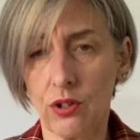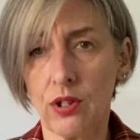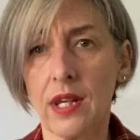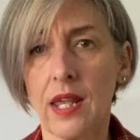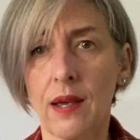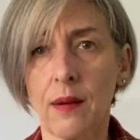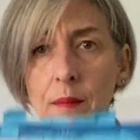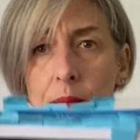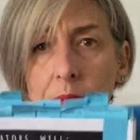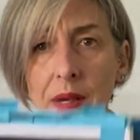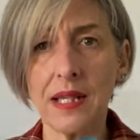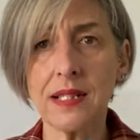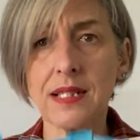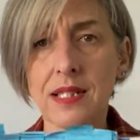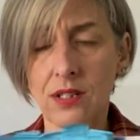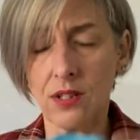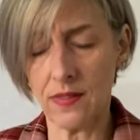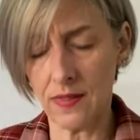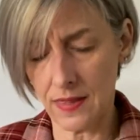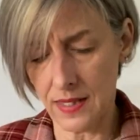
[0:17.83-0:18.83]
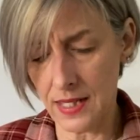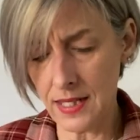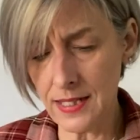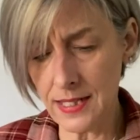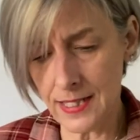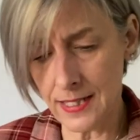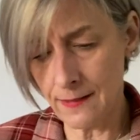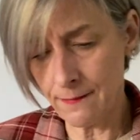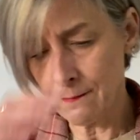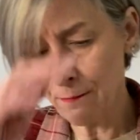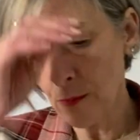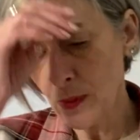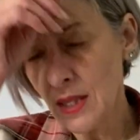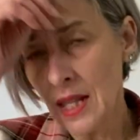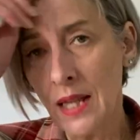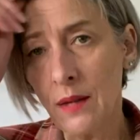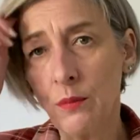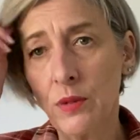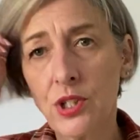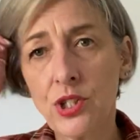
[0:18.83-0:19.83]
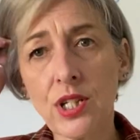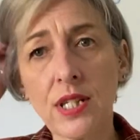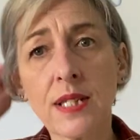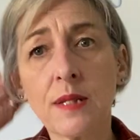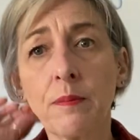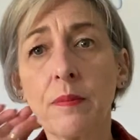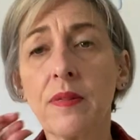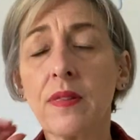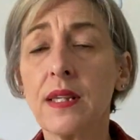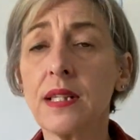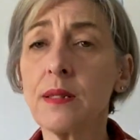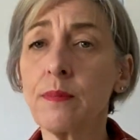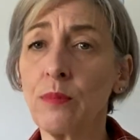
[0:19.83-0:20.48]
Now, based on this, this